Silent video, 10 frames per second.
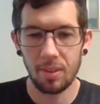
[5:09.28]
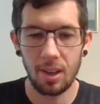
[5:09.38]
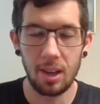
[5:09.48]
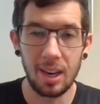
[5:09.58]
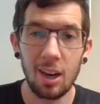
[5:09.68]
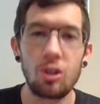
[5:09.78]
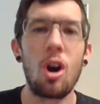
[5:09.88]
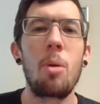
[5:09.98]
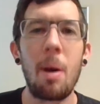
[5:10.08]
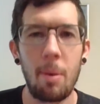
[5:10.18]
And I don't talk
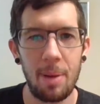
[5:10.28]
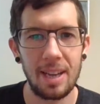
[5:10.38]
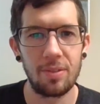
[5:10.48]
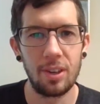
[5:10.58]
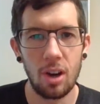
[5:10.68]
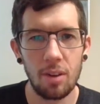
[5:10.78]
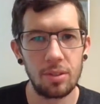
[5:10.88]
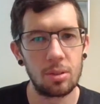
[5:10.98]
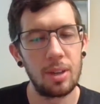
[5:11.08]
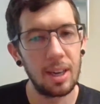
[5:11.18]
about my past very often,
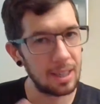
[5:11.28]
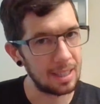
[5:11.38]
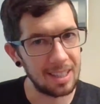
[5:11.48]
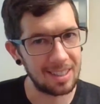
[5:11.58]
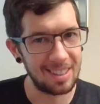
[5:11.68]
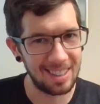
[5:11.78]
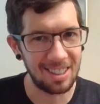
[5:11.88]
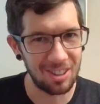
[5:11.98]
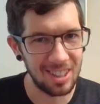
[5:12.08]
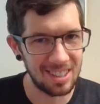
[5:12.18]
so we're not going to get into the
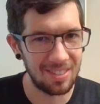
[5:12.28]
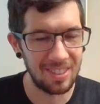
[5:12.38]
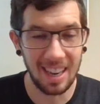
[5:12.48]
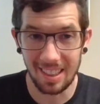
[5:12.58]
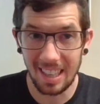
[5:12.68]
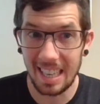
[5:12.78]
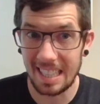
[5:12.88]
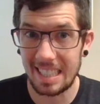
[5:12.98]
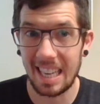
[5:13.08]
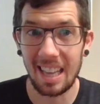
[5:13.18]
nitty-gritties of it. I think
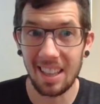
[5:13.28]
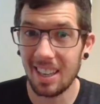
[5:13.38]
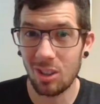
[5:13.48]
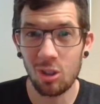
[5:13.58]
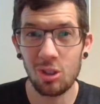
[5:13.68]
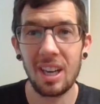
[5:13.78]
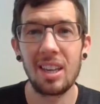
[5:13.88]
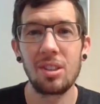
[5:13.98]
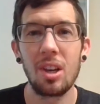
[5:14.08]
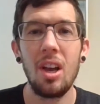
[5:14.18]
I told you
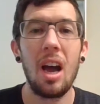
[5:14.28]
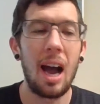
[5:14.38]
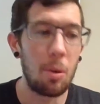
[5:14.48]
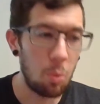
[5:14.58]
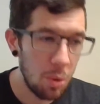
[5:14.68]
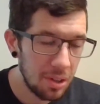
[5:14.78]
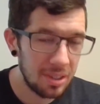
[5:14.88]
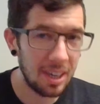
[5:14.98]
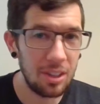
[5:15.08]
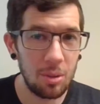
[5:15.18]
guys I will
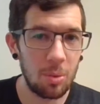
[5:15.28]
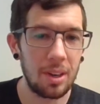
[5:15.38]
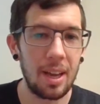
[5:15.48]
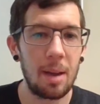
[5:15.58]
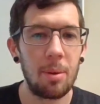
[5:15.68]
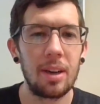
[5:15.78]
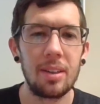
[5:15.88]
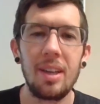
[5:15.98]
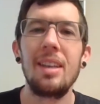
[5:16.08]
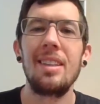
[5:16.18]
tell you one day, but
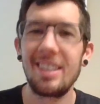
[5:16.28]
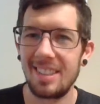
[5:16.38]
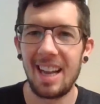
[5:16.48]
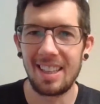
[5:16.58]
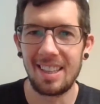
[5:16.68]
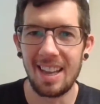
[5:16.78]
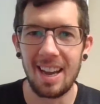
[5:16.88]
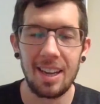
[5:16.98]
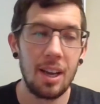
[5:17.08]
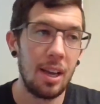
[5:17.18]
this is not the day.
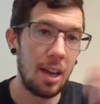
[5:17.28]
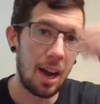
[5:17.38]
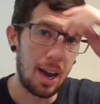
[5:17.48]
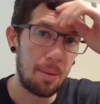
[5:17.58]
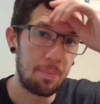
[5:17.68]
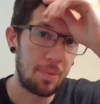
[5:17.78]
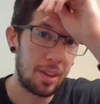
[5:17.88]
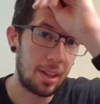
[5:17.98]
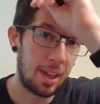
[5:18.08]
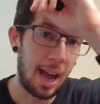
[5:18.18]

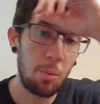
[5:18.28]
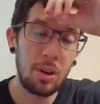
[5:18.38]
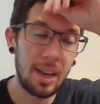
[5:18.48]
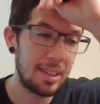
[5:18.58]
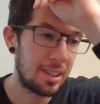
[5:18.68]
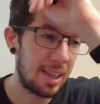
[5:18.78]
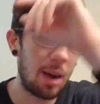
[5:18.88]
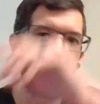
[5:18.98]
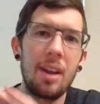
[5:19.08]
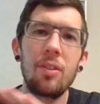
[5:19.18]
I wouldn't hesitate. I
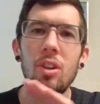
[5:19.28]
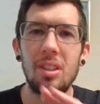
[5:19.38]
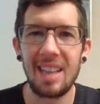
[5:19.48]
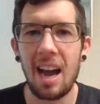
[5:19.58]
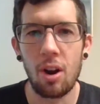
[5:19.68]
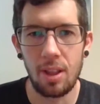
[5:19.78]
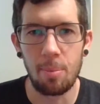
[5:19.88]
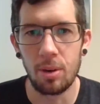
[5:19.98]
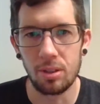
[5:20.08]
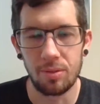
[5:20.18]
would never look down on that
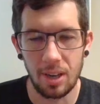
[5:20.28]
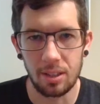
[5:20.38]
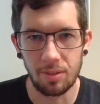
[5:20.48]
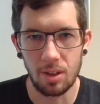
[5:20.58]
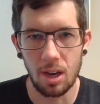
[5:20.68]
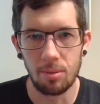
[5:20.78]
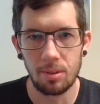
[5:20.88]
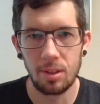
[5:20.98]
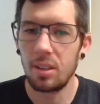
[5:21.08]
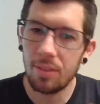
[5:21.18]
person for asking for help.
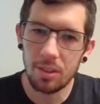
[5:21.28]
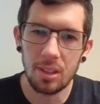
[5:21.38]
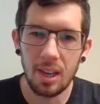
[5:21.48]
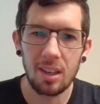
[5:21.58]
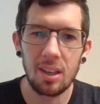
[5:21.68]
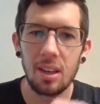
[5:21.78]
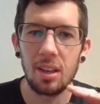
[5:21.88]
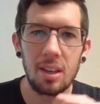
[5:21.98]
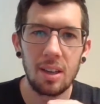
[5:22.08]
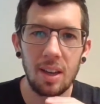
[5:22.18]
I'd never say
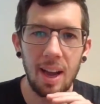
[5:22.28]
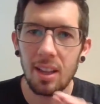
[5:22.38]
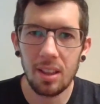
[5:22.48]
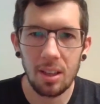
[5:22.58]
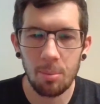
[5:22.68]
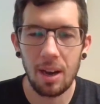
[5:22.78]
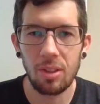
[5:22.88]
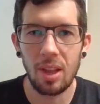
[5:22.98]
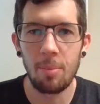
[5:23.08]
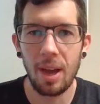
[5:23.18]
anything about
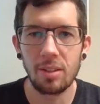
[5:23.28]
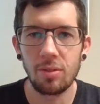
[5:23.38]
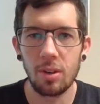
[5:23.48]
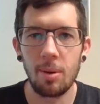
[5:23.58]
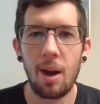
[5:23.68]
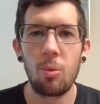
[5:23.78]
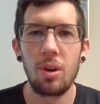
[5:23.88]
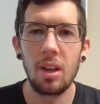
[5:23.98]
them asking for help.